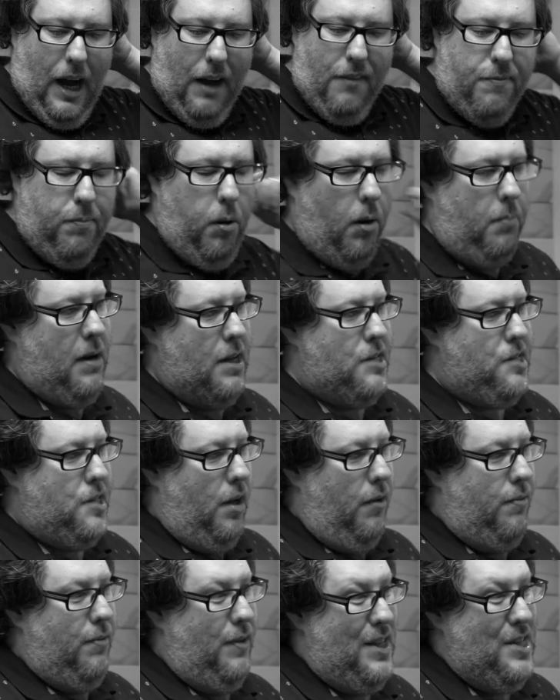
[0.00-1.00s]
I've put
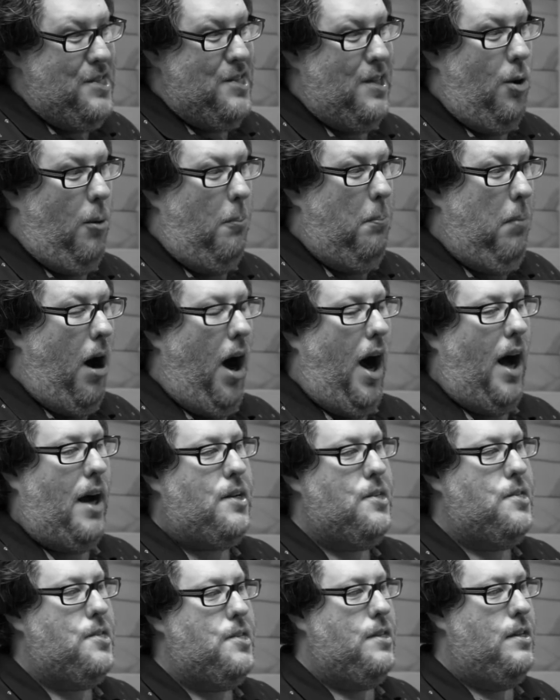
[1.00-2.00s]
myself in this little
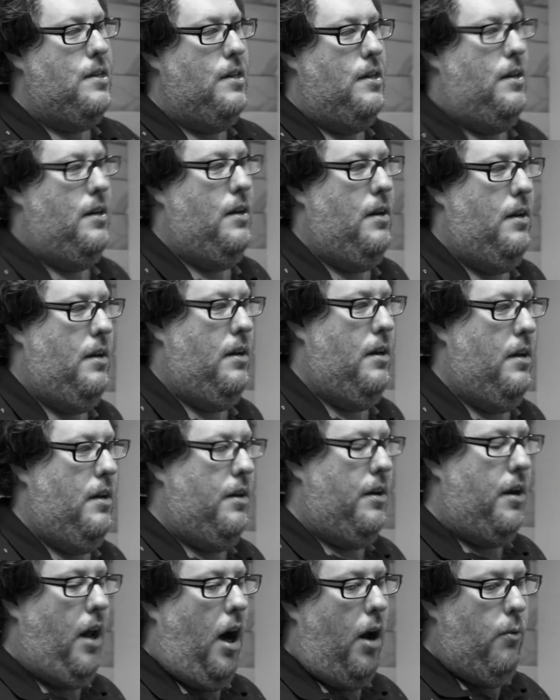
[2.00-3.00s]
box,
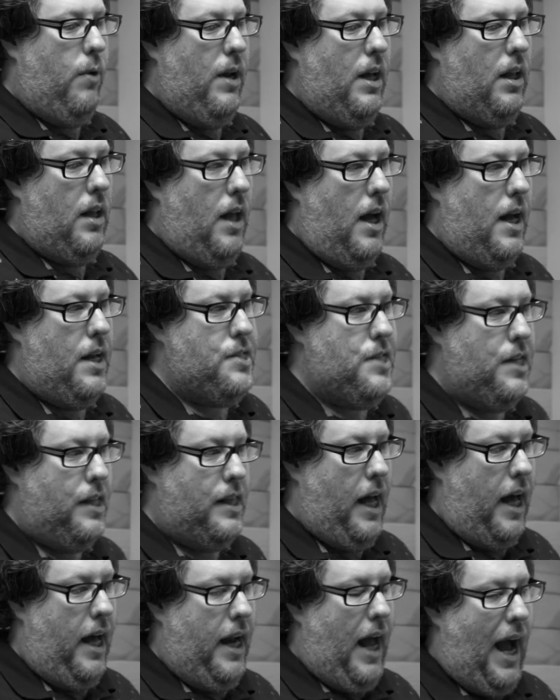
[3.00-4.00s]
not
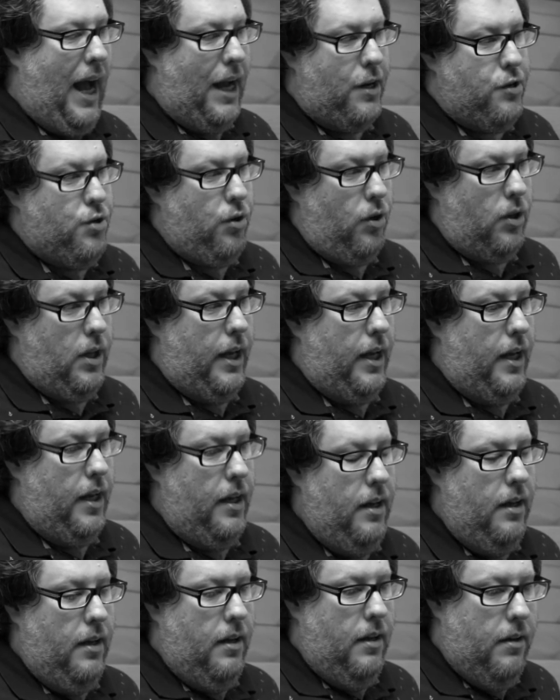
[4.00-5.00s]
realizing that
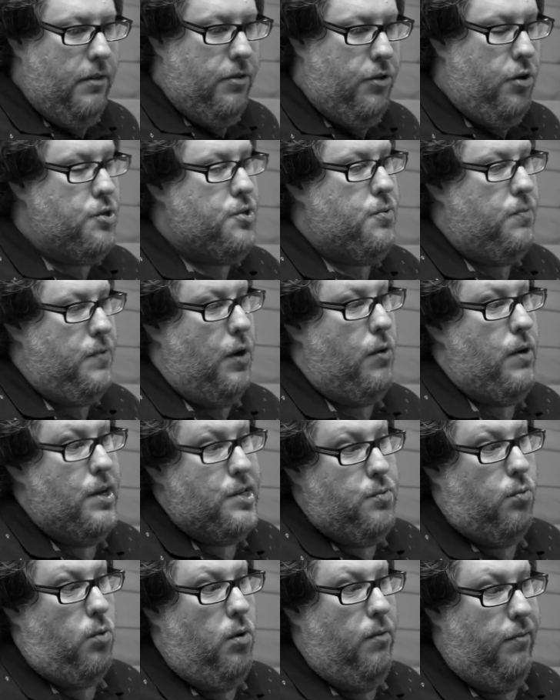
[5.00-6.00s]
actually there
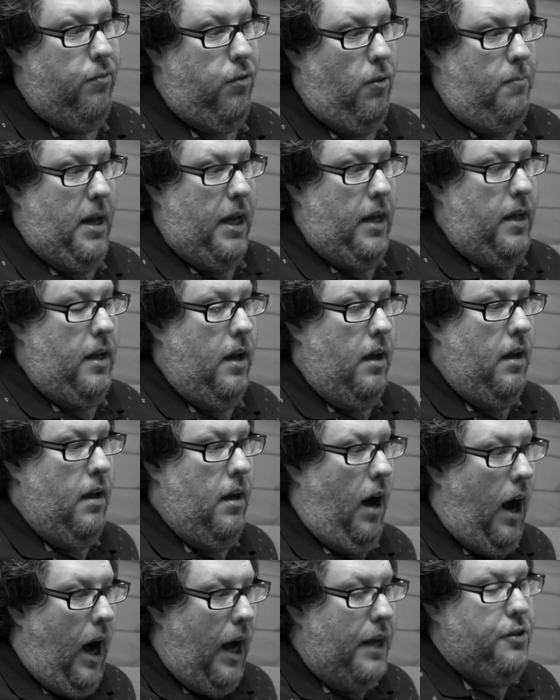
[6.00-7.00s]
is room for me.
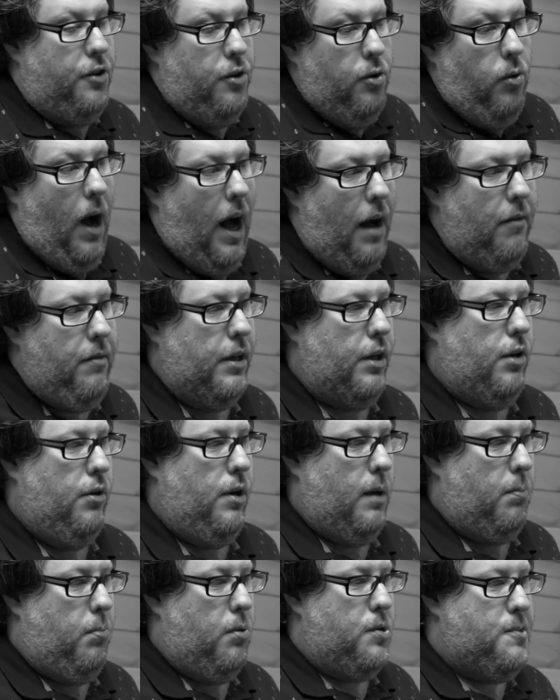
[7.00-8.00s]
I do have a
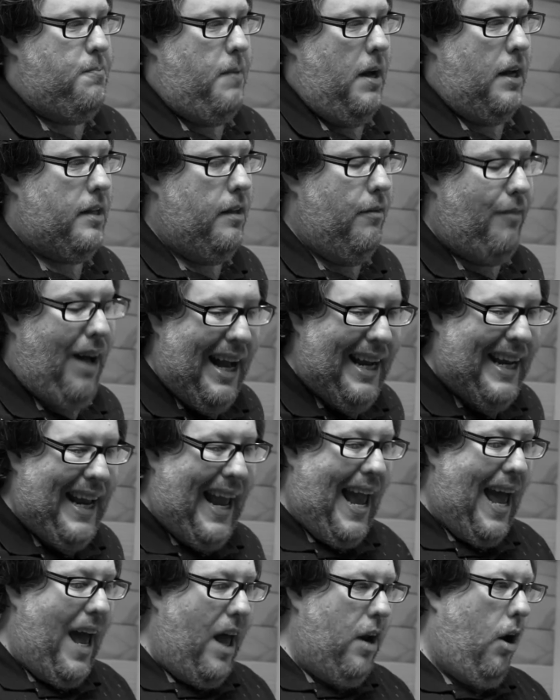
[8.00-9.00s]
unique perspective. I
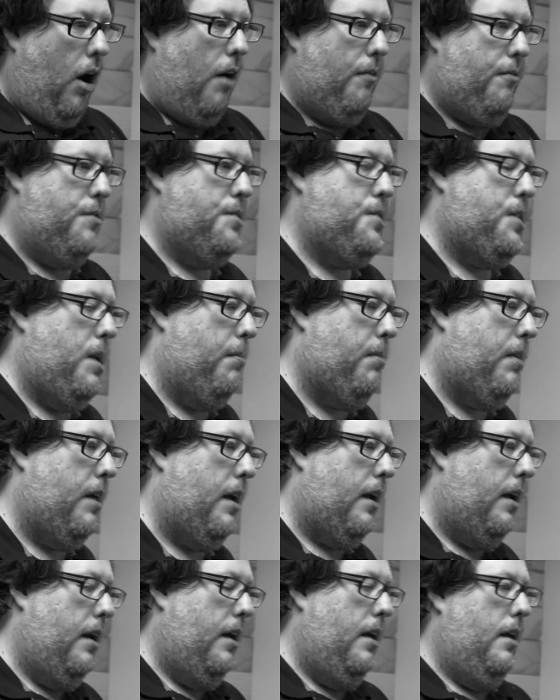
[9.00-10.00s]
can offer
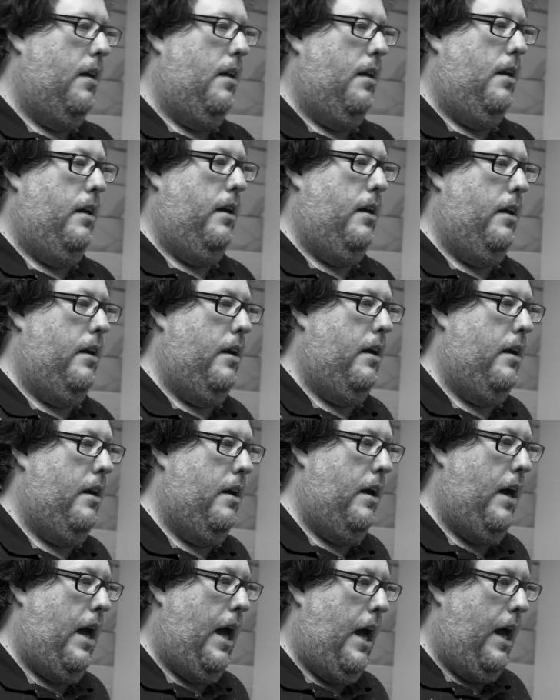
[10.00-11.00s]
something,
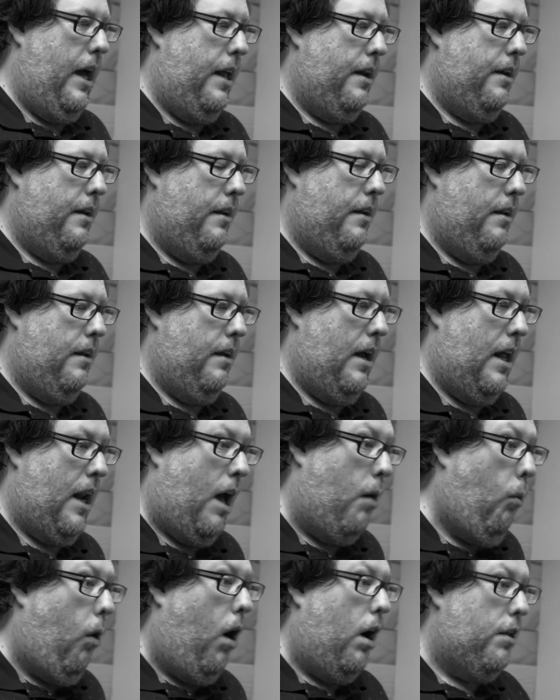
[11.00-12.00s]
and
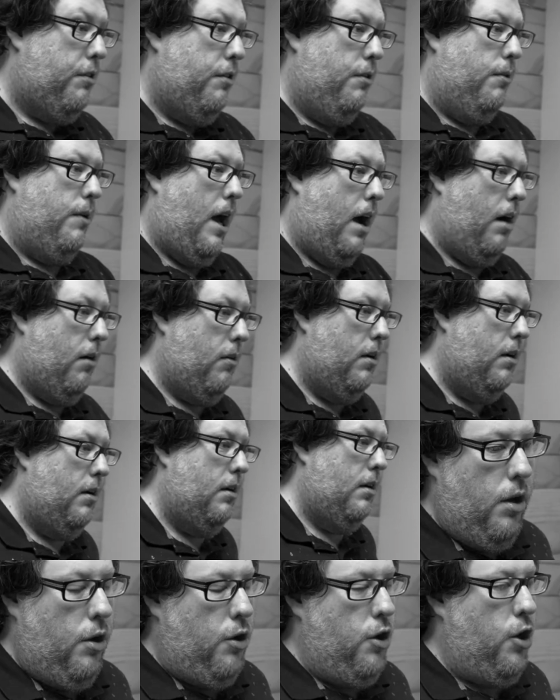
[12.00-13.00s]
I want to now.
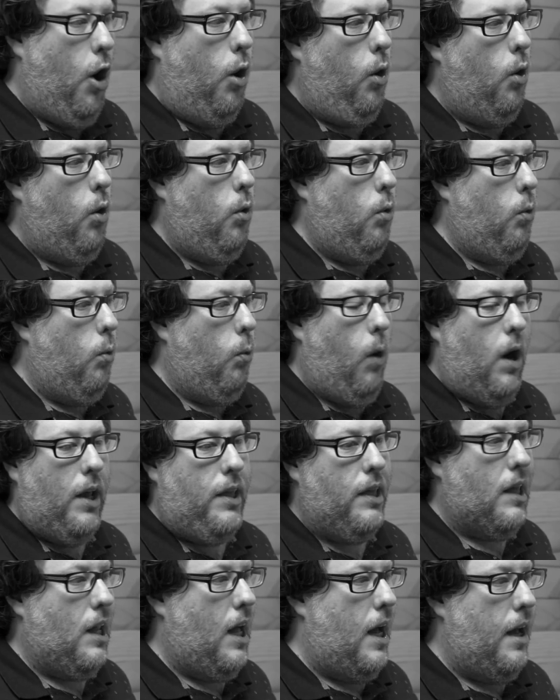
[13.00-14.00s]
No
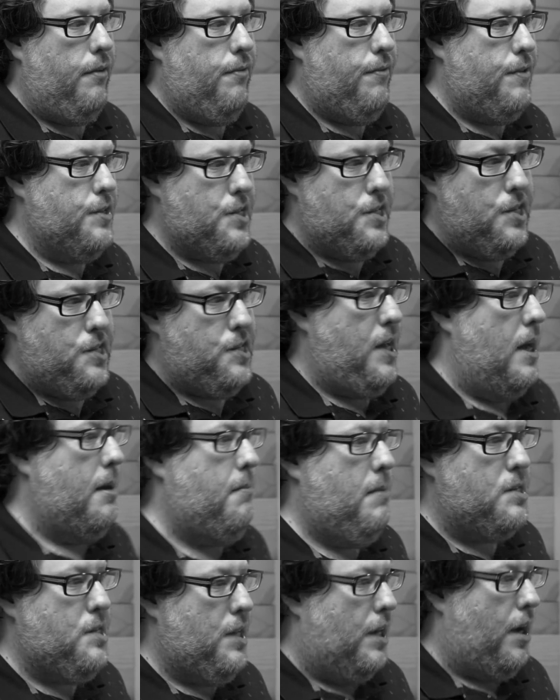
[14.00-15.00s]
one life is the same
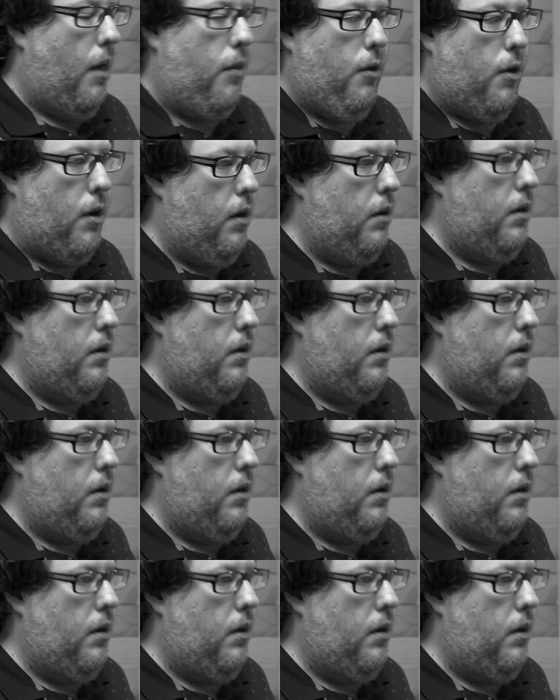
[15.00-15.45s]
as another.